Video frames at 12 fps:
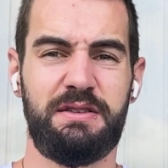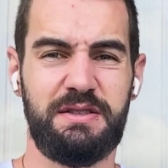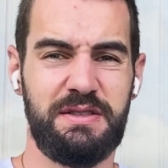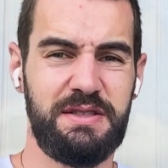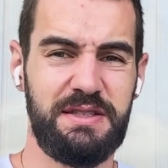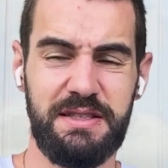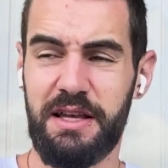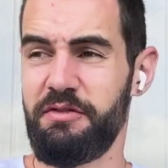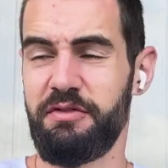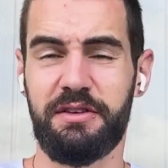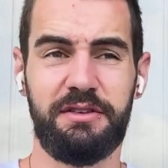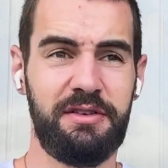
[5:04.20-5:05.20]
Just
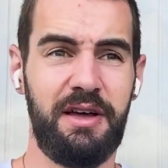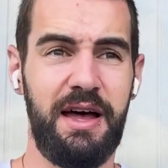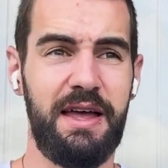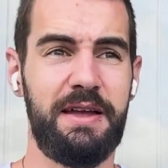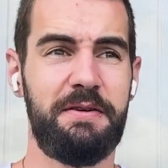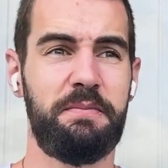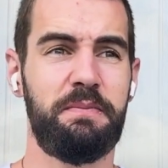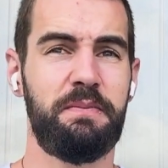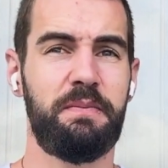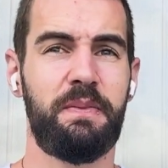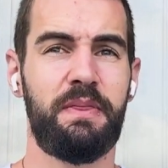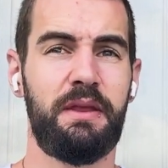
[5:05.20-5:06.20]
stiff and tight.
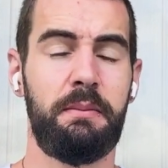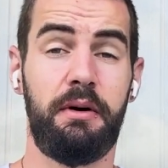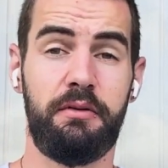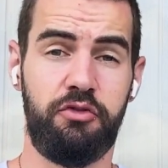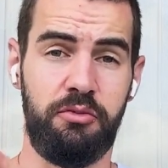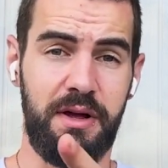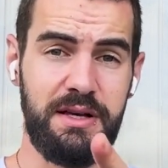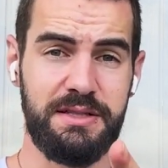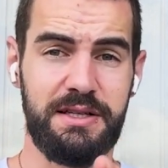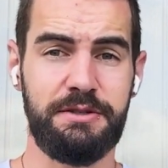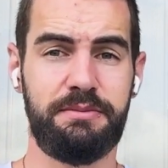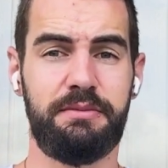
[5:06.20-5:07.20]
But from
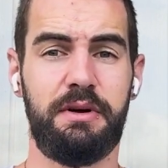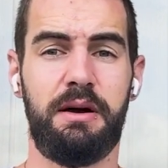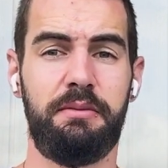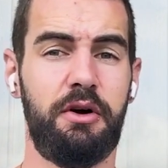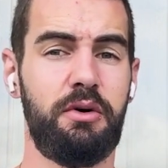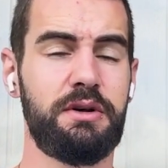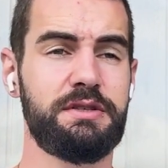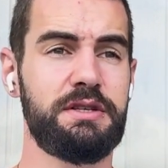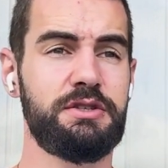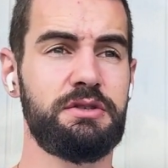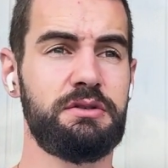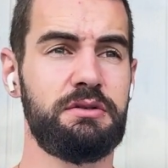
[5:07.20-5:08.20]
yesterday's uh, yoga
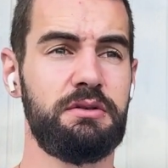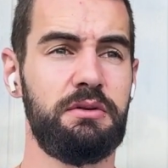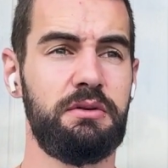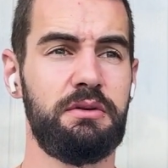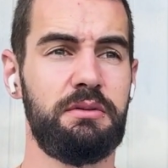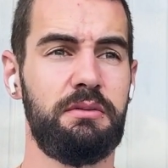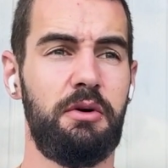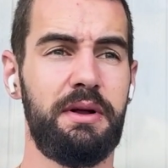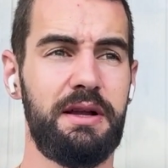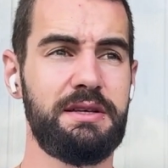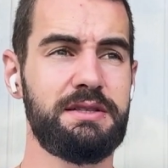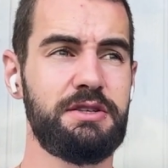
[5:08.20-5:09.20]
session,
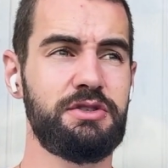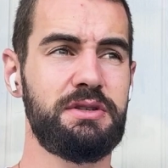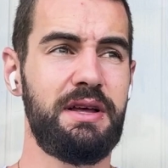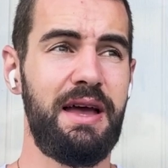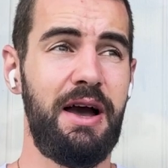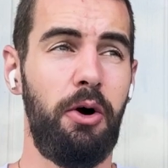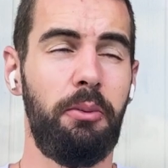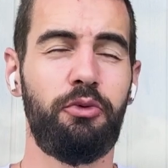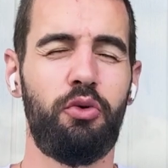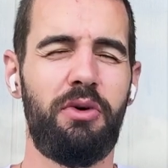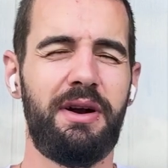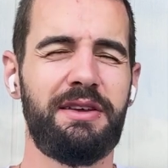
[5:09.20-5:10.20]
mobility session, it helped
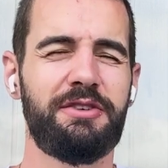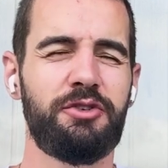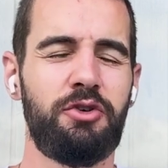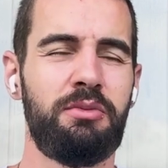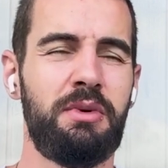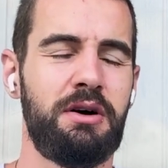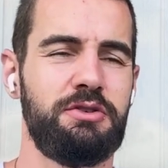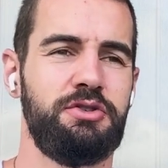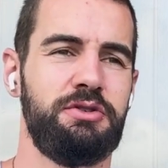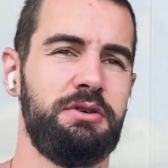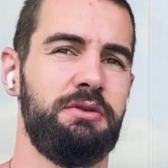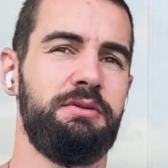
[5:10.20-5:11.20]
already so much,
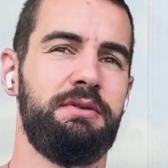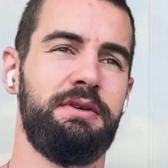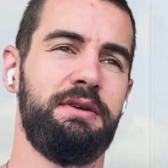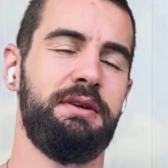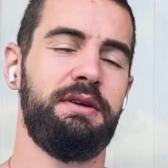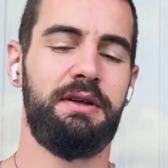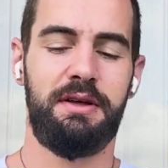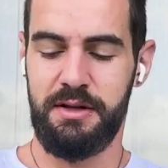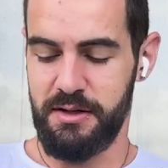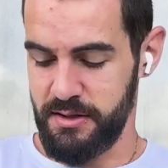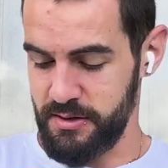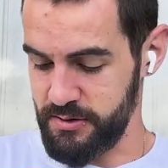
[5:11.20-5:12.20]
you know.
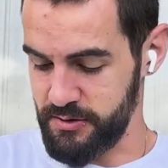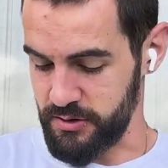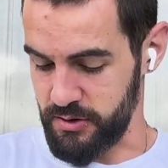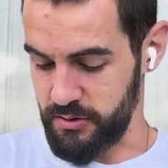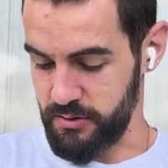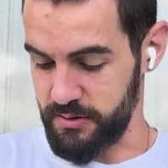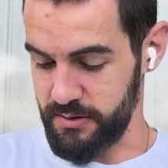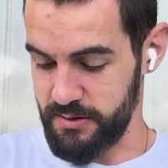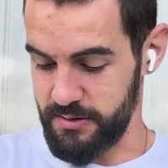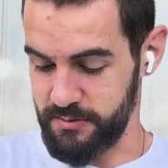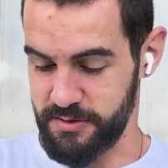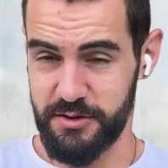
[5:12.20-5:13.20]
So
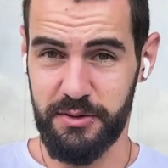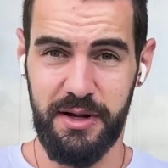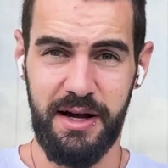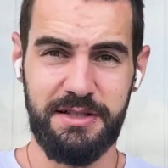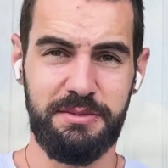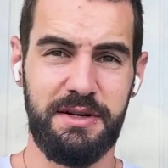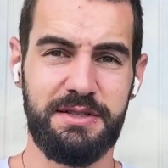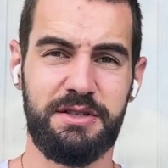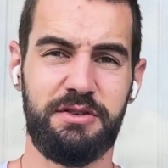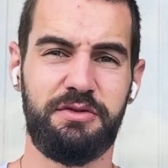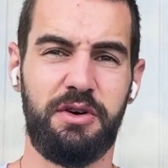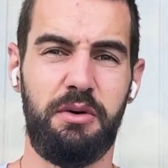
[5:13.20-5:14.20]
I'm still catching
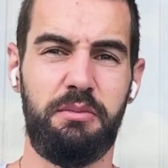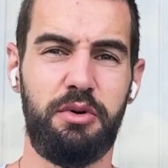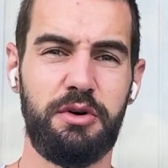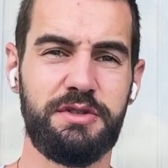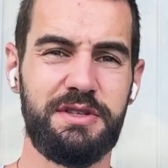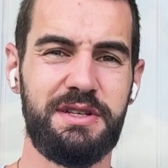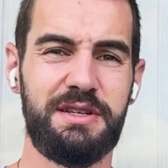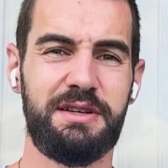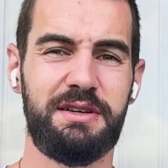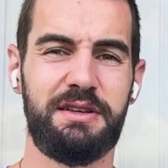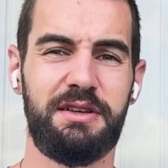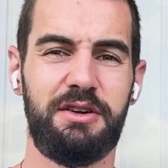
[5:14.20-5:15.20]
myself going pussy,
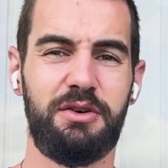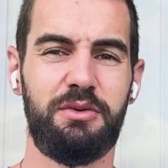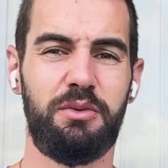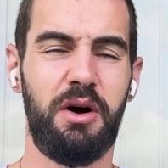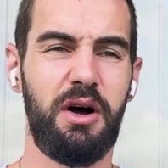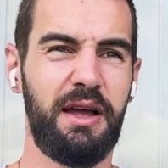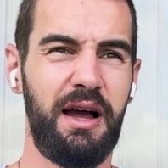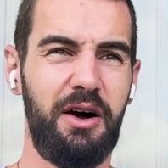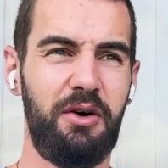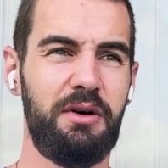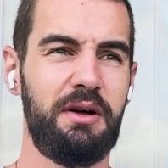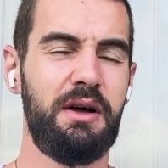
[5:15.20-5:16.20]
you know,
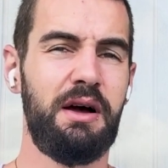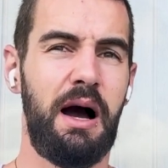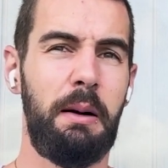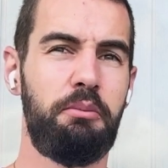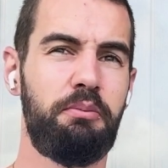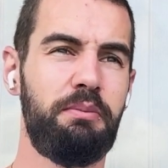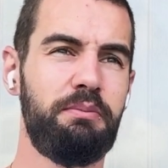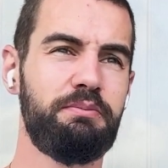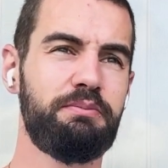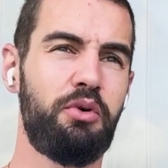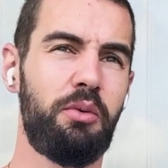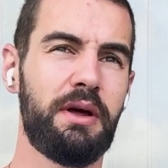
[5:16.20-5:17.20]
workout. I'm
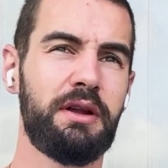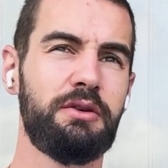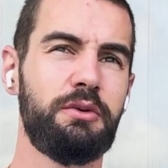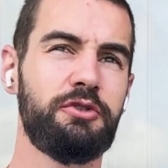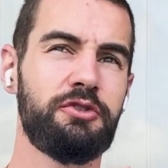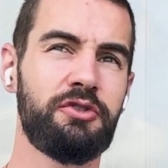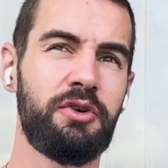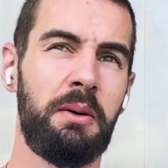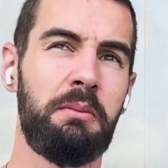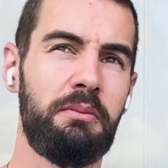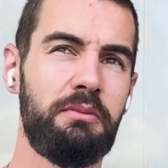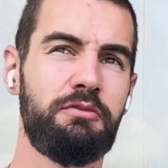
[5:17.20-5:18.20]
probably gonna do
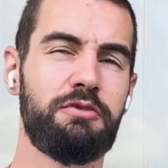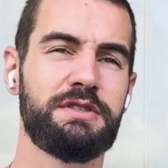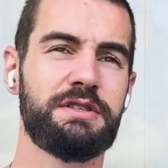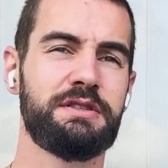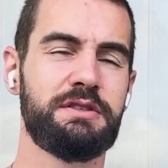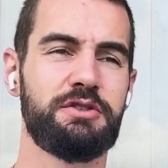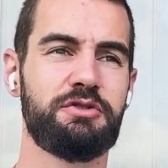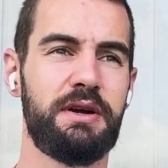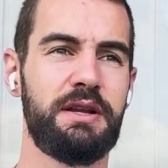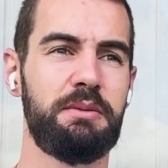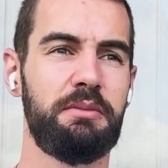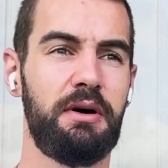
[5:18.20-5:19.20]
some resistance
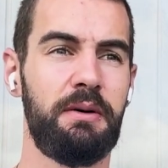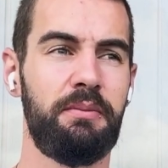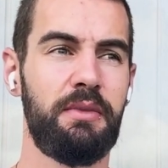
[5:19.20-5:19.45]
training, but